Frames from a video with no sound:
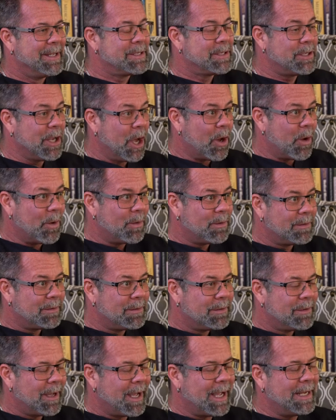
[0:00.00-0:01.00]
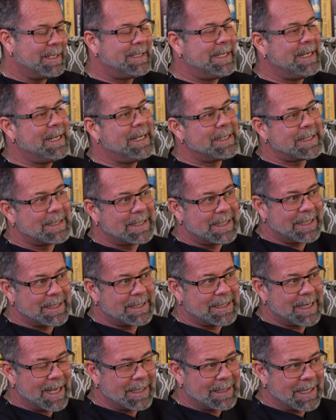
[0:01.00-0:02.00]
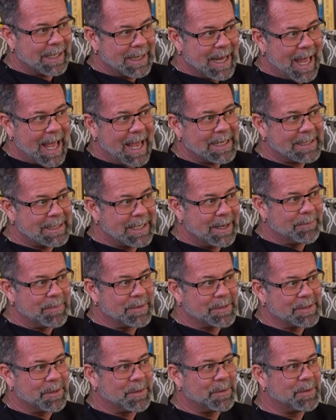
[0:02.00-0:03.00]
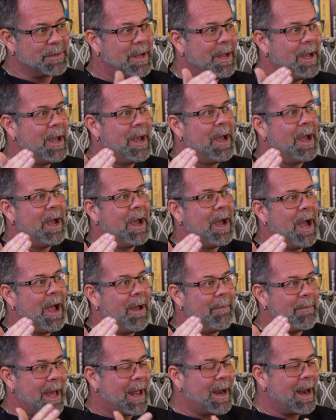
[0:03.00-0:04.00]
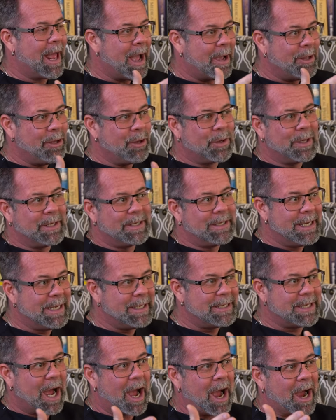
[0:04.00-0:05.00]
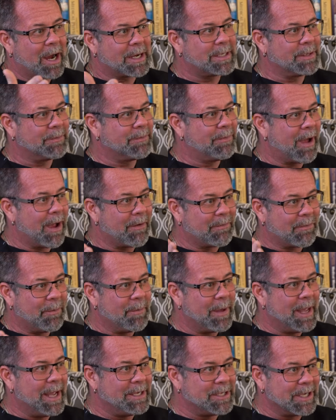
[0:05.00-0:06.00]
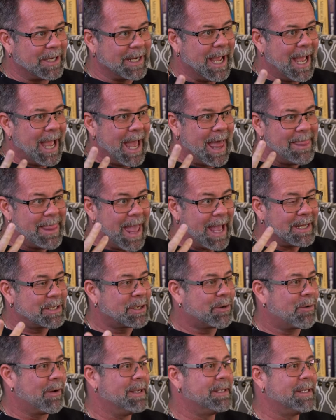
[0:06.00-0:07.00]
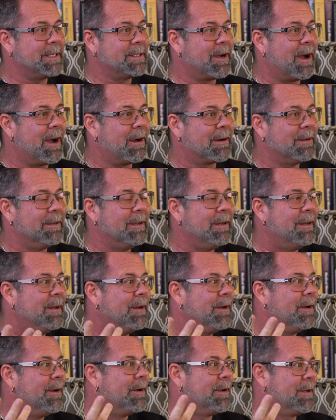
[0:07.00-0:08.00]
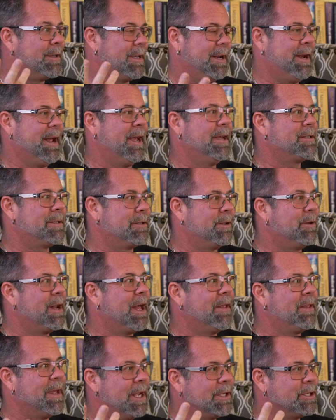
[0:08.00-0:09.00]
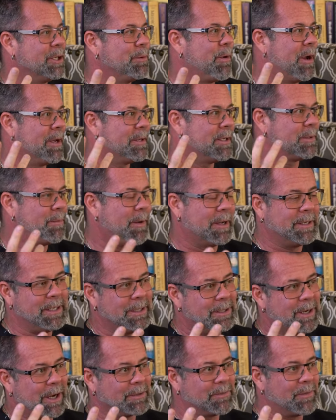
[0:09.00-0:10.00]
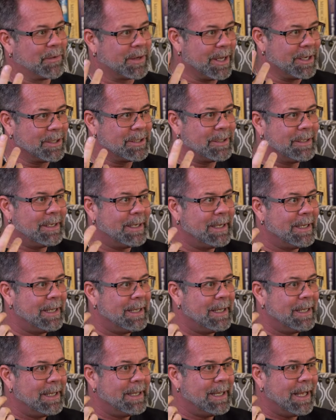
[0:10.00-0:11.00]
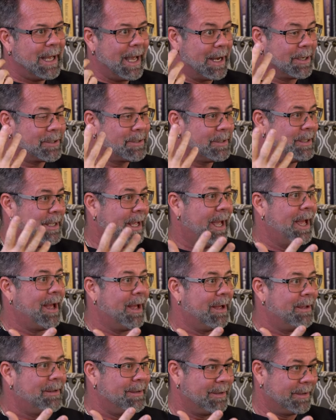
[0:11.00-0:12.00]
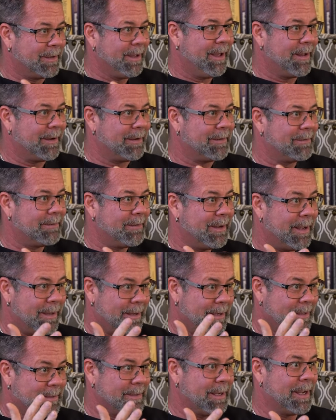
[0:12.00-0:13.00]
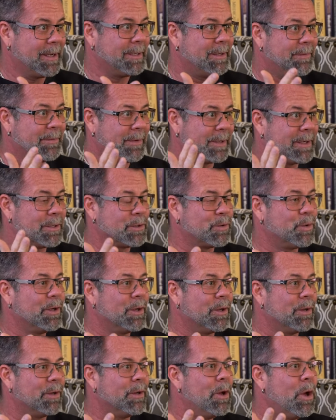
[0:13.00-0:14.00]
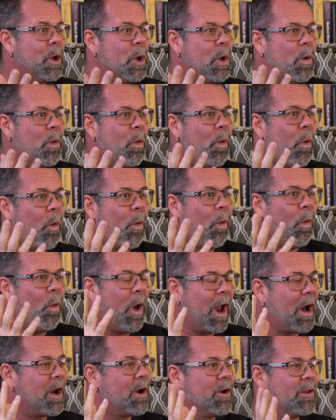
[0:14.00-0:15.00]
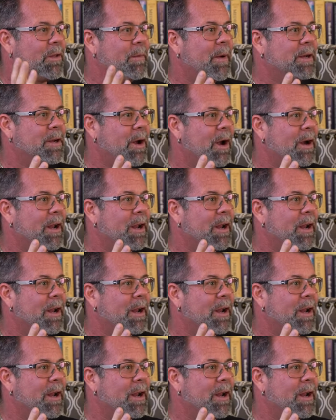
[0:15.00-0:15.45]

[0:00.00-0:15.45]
So I teased this at the last episode about how you could detoxify from aging. That's crazy talk. Can I slow down the aging process by detoxification? Actually, yeah, you can. And it's scientific and it's real. What on earth am I